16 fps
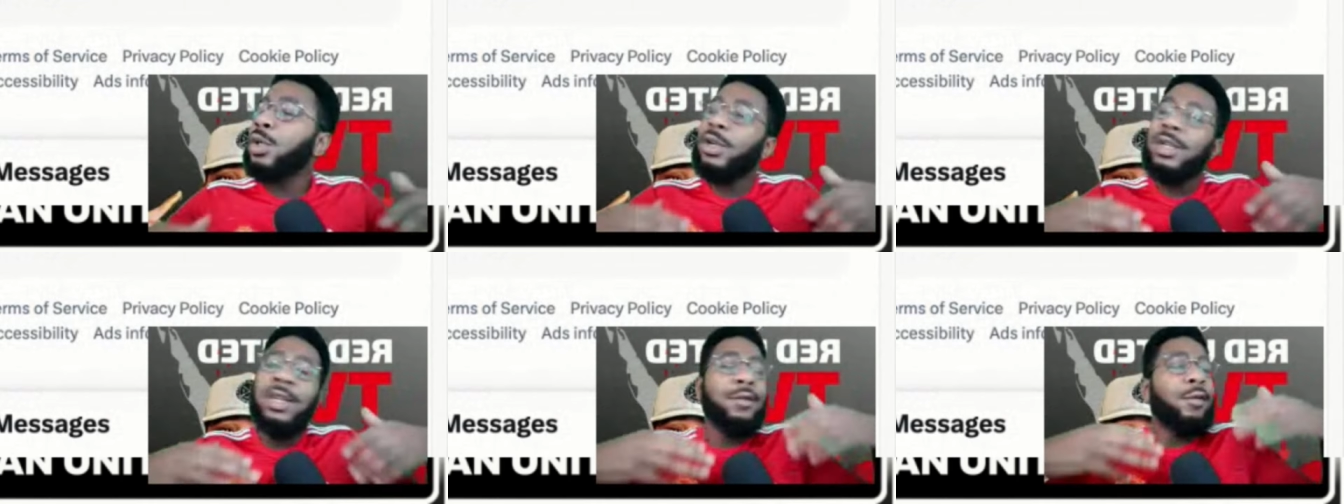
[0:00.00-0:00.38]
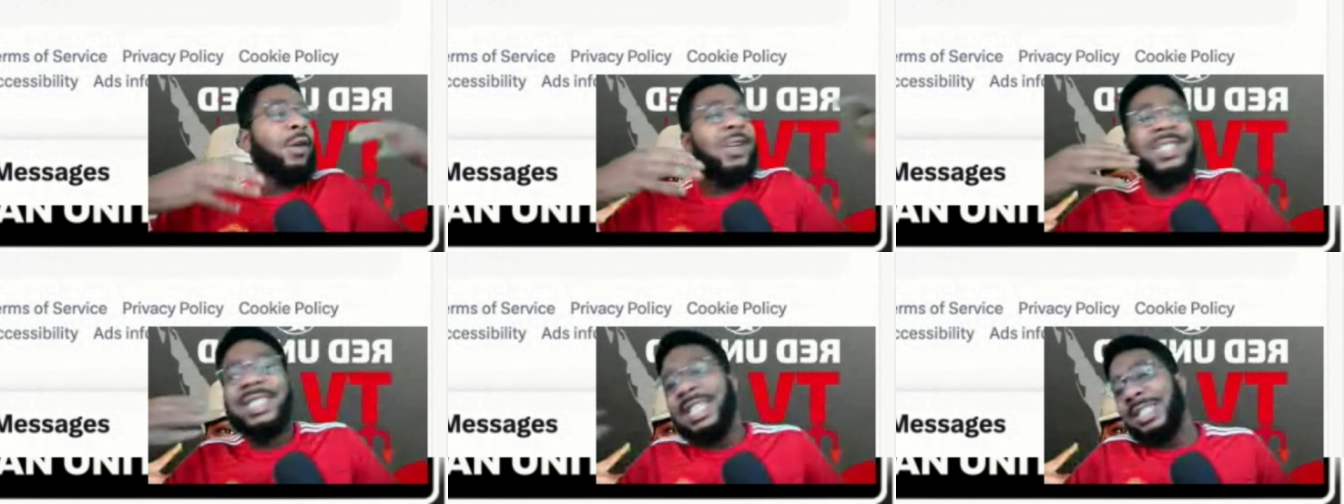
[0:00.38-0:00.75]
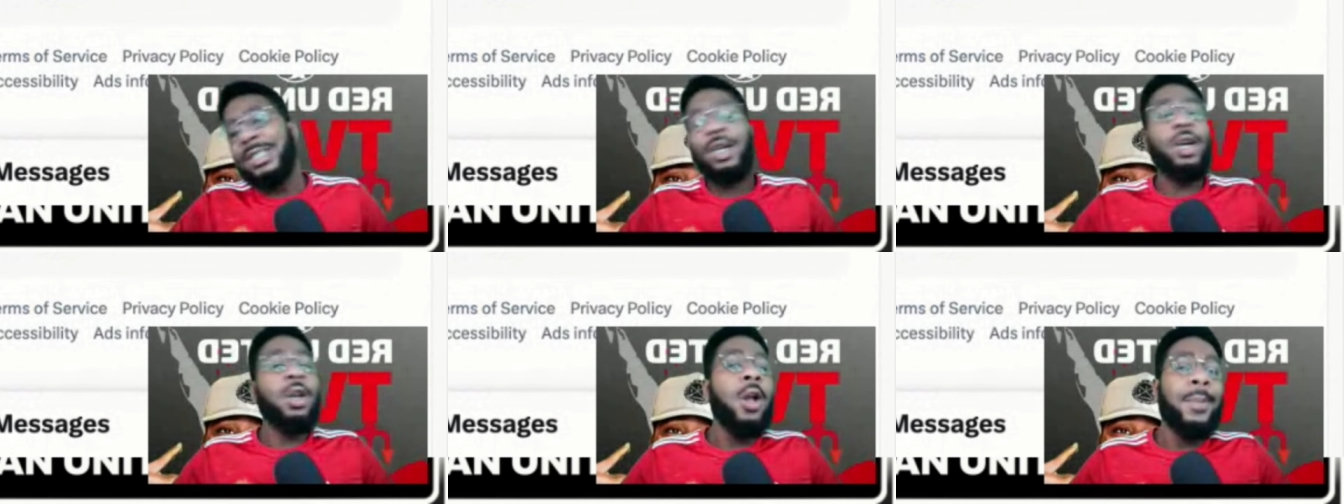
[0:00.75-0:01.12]
you know, they've got
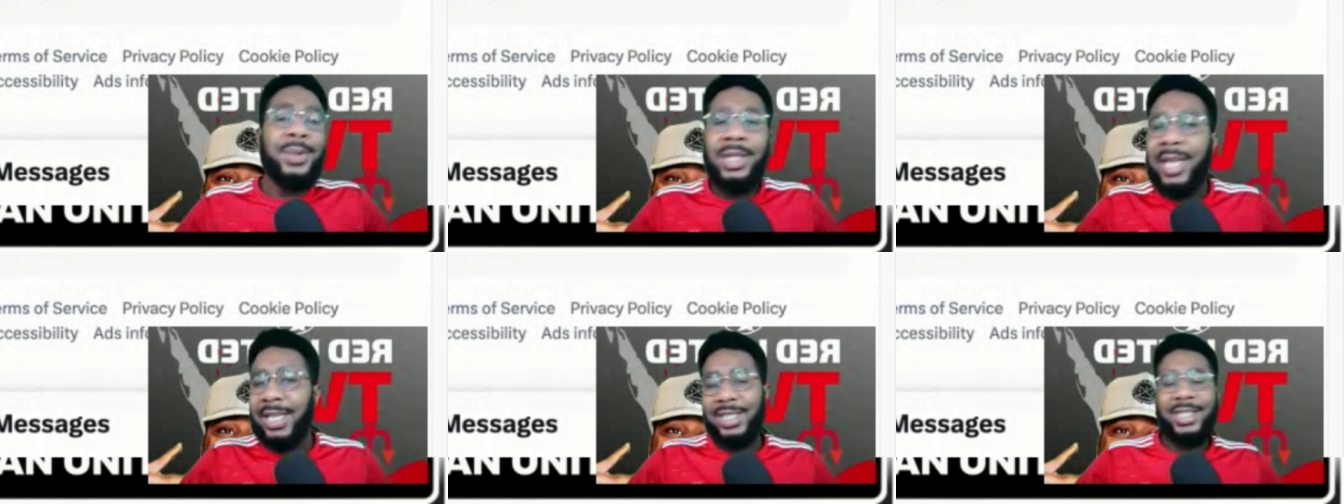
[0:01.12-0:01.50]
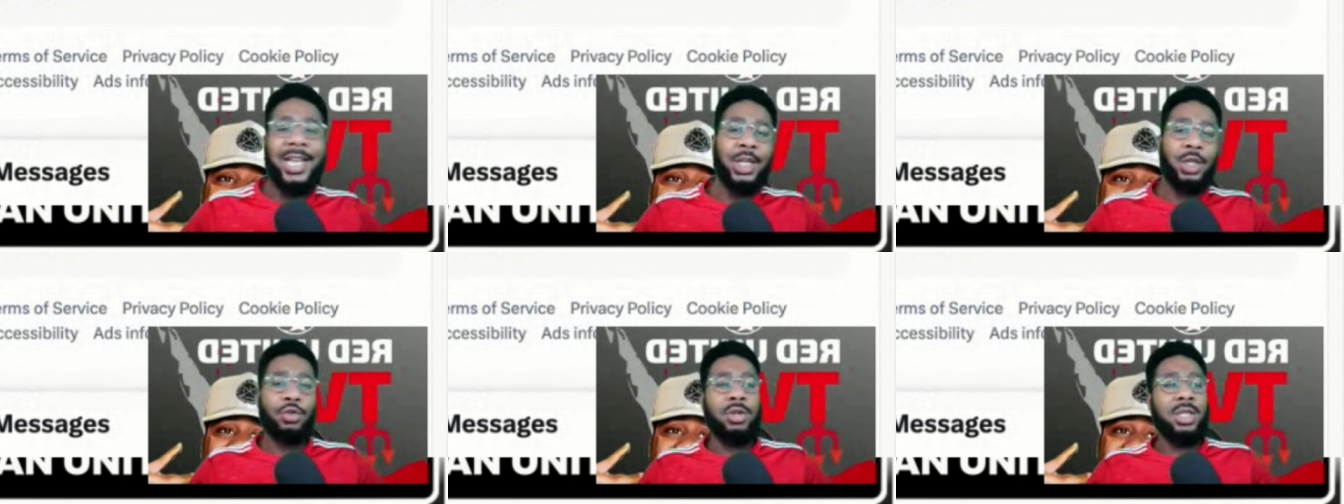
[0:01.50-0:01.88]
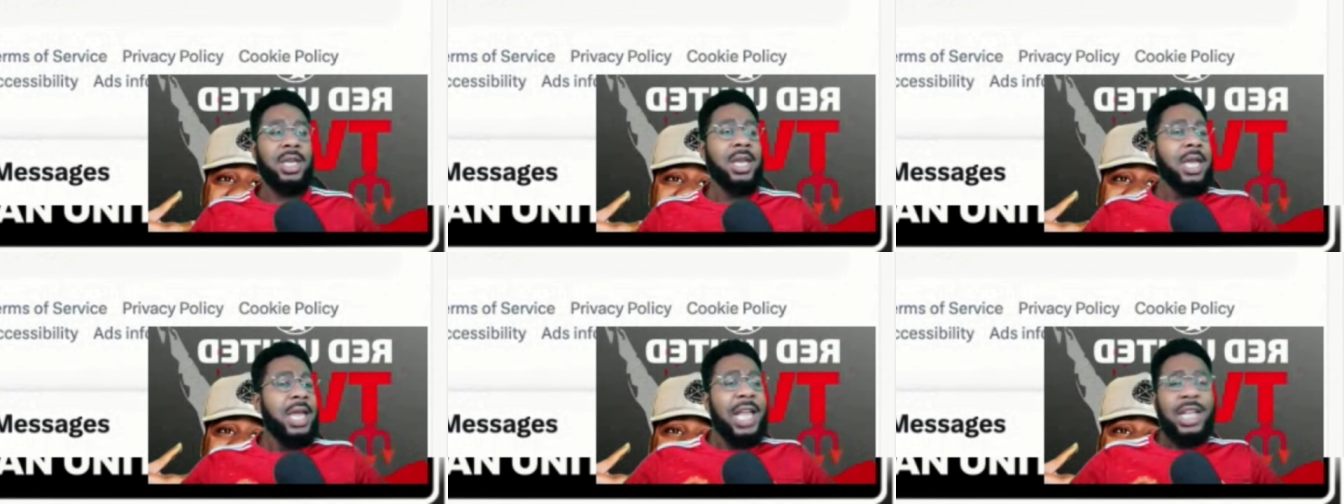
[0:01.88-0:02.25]
sister clubs and et cetera.
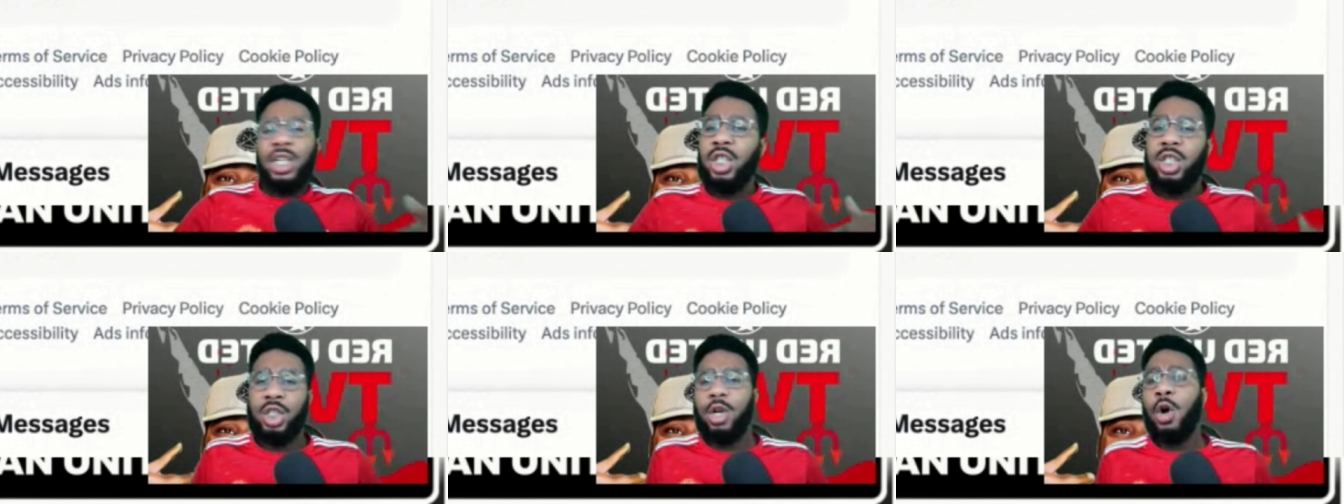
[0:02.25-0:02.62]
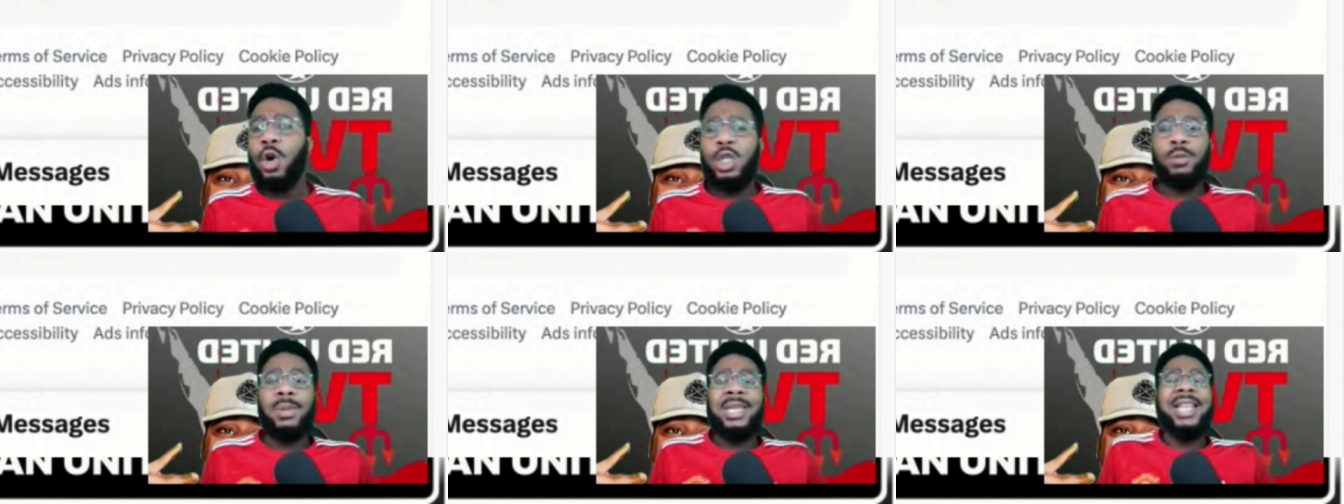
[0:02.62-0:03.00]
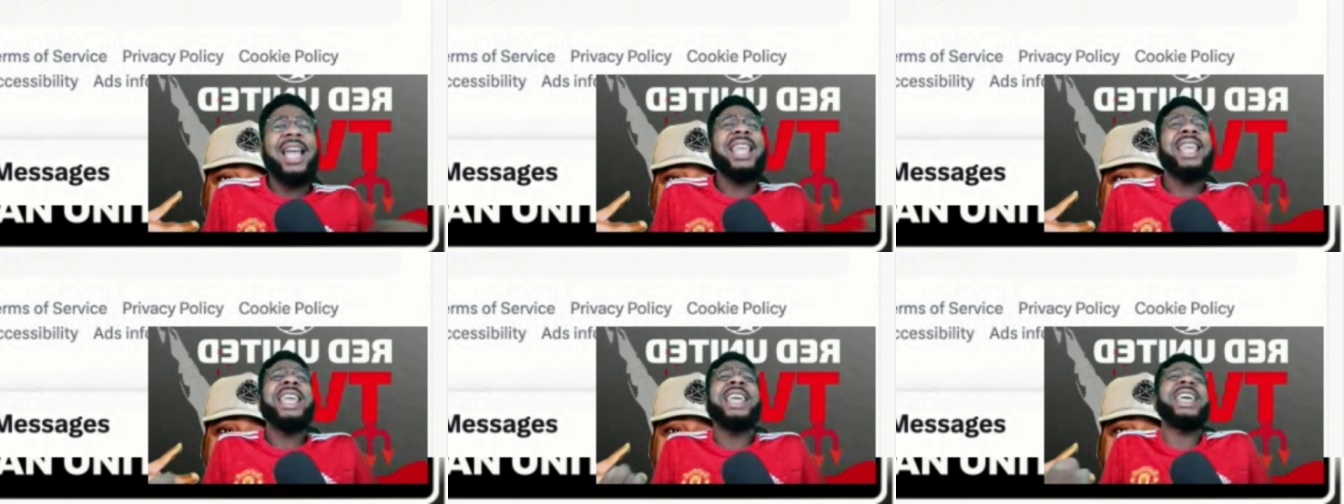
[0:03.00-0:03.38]
It just shows me
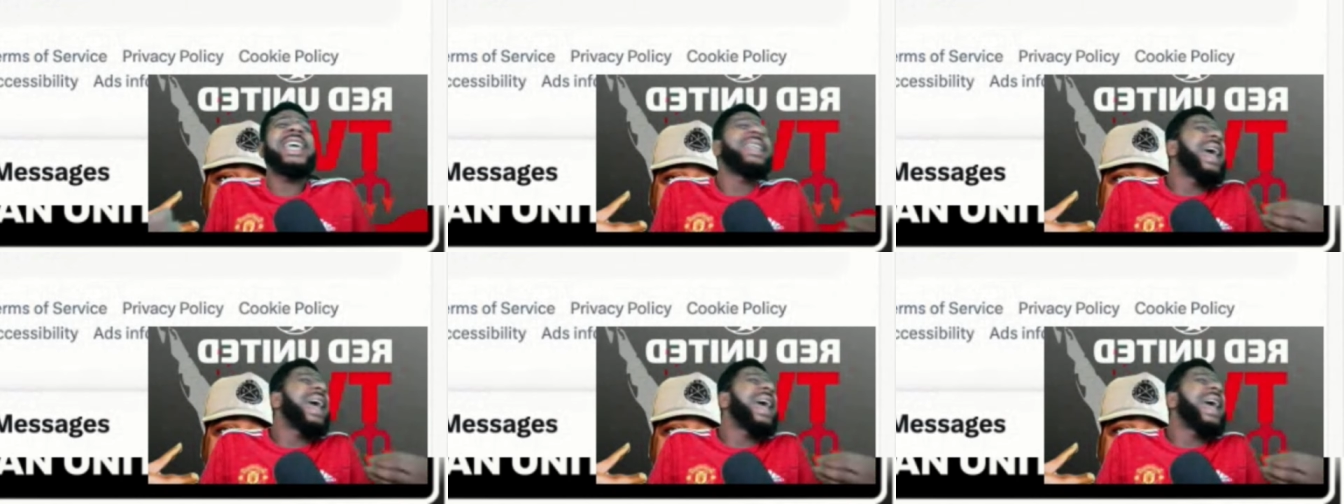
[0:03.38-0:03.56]
that he can